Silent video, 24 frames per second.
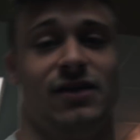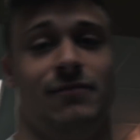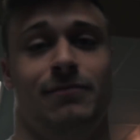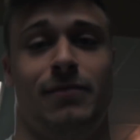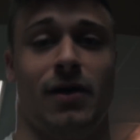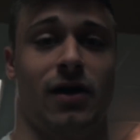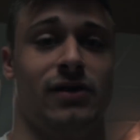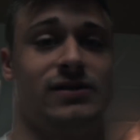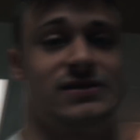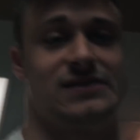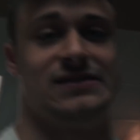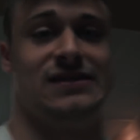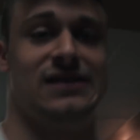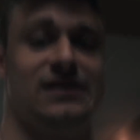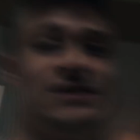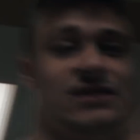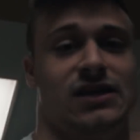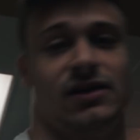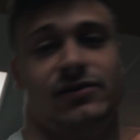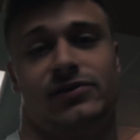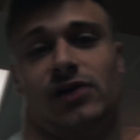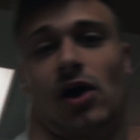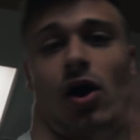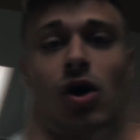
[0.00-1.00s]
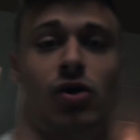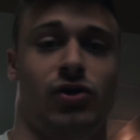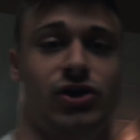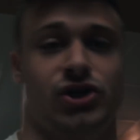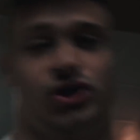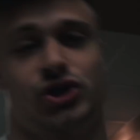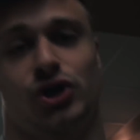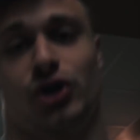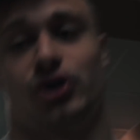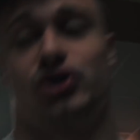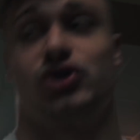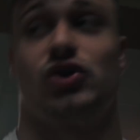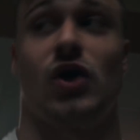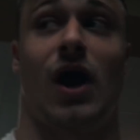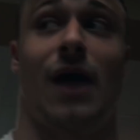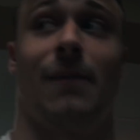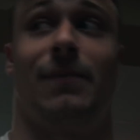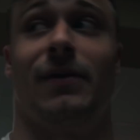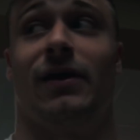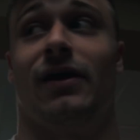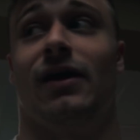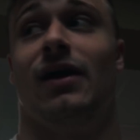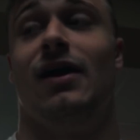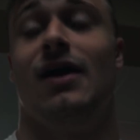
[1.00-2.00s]
They have belts, knee sleeves, all these shirts
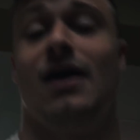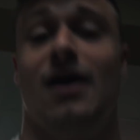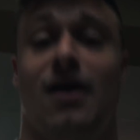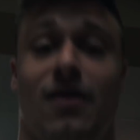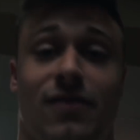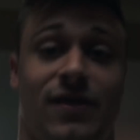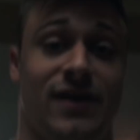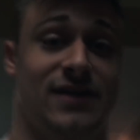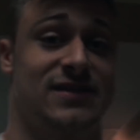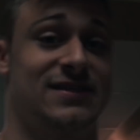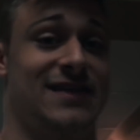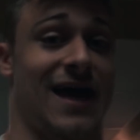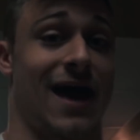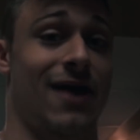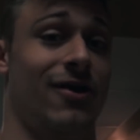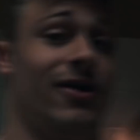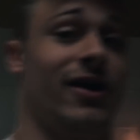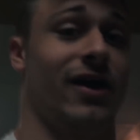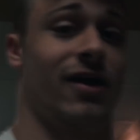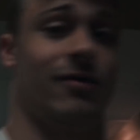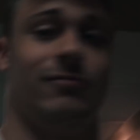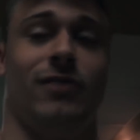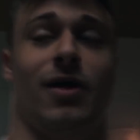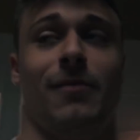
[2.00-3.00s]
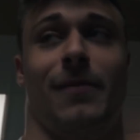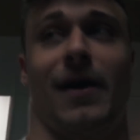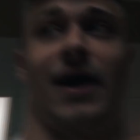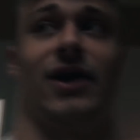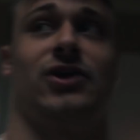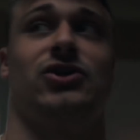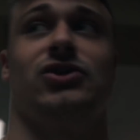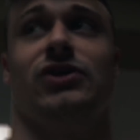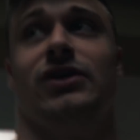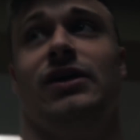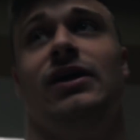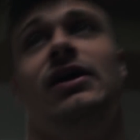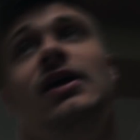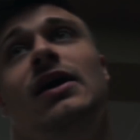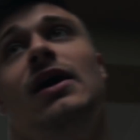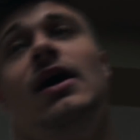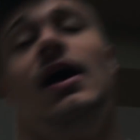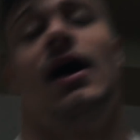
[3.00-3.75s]
dropping this Saturday coming up, actually.